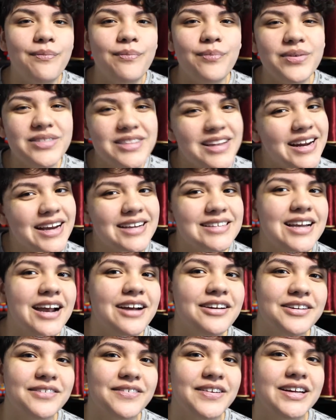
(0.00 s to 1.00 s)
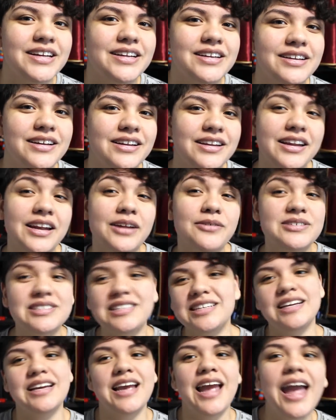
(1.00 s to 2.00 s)
But then I got tired of it. And then I was
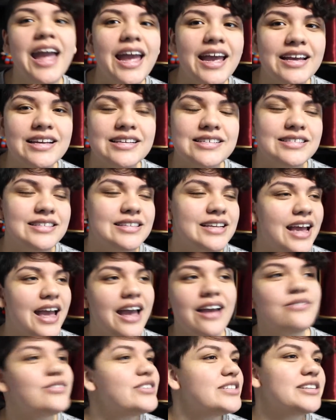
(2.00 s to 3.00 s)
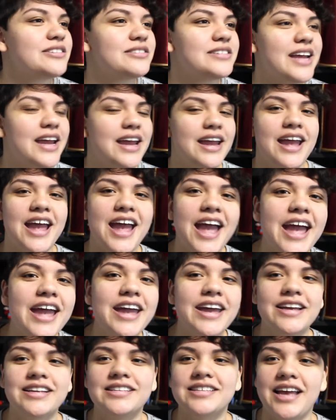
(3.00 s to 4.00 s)
eating eggs every single day.
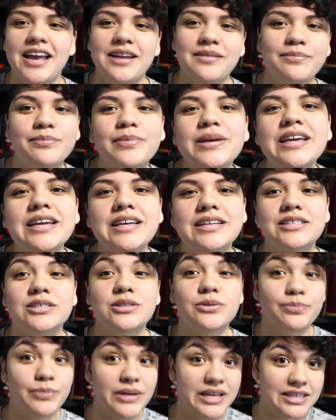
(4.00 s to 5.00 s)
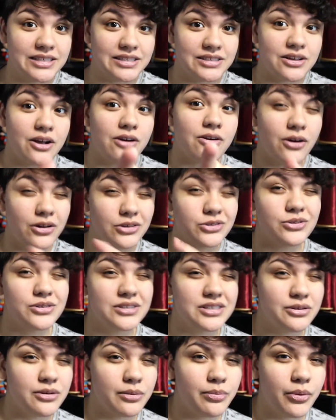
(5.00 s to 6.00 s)
Eggs and beans. Beans are also
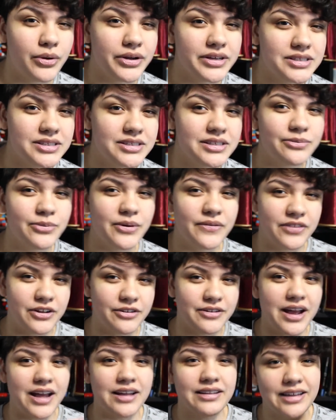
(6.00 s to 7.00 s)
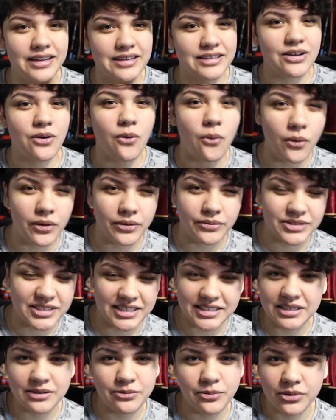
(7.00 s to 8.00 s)
0 points if they're not like
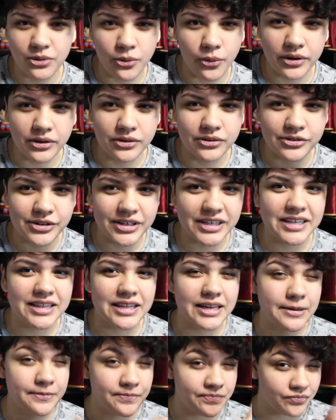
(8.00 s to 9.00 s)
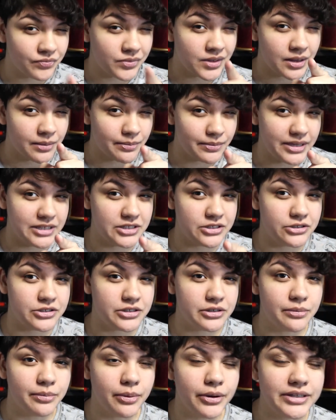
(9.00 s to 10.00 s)
seasoned with oil or anything. Beans are
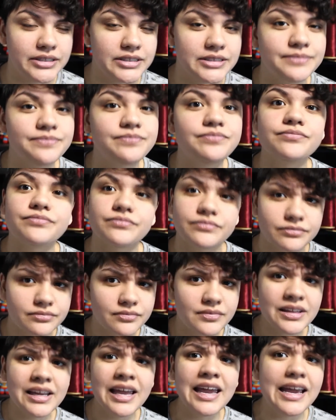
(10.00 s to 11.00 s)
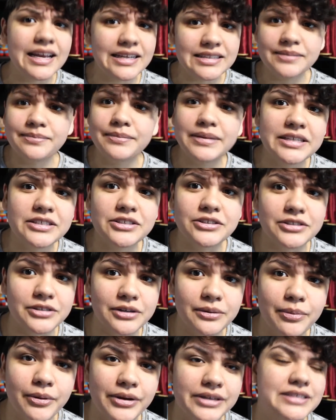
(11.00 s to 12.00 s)
0 points. Eggs and beans are
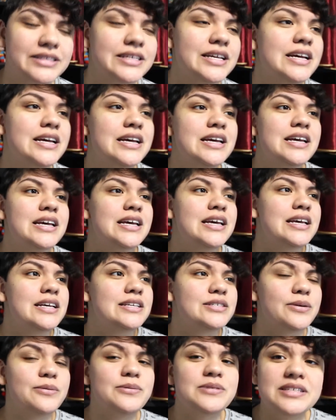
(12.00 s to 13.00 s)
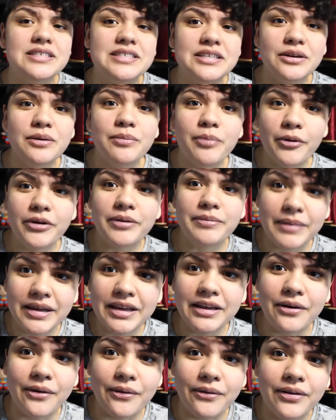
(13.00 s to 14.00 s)
0 points. So it was a 0 point
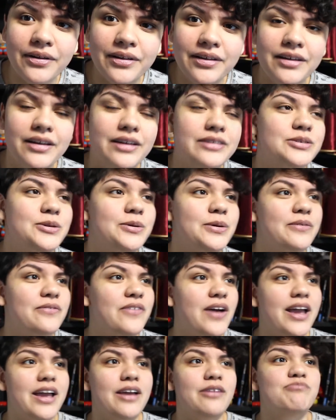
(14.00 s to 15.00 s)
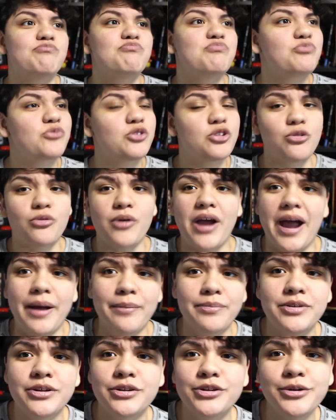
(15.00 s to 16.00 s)
meal. So if I
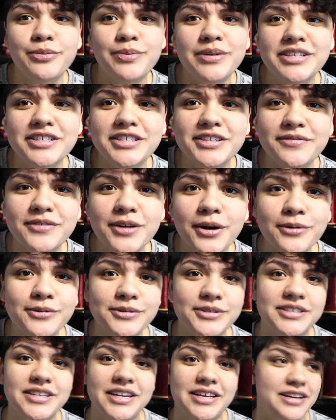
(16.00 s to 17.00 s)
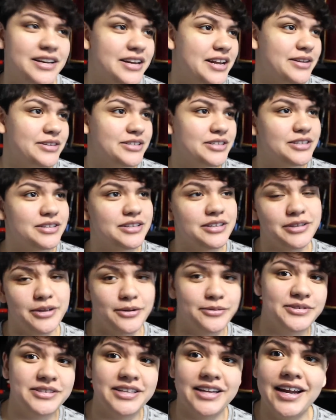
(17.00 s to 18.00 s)
grabbed 2 pieces of toast and it's the
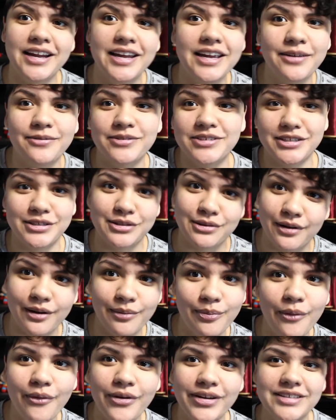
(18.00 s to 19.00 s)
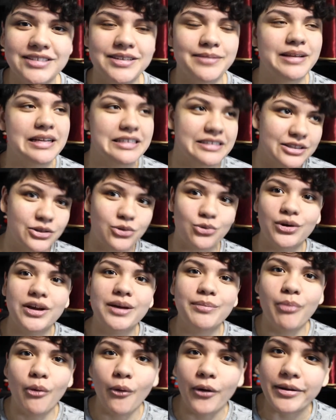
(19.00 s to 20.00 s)
toast that I eat, which is 3 points, I mean, that's a
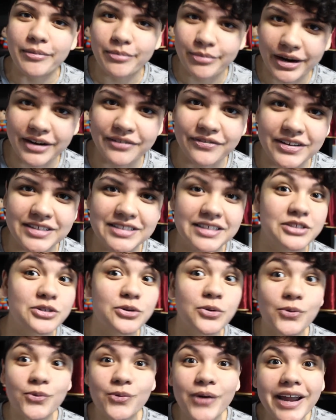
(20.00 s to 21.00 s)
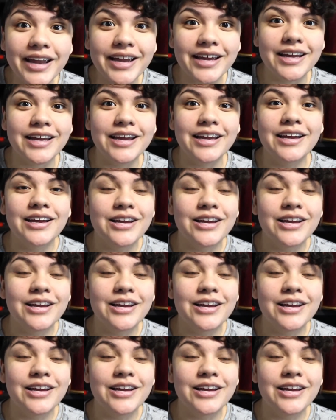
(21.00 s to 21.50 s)
3 point breakfast. It's great.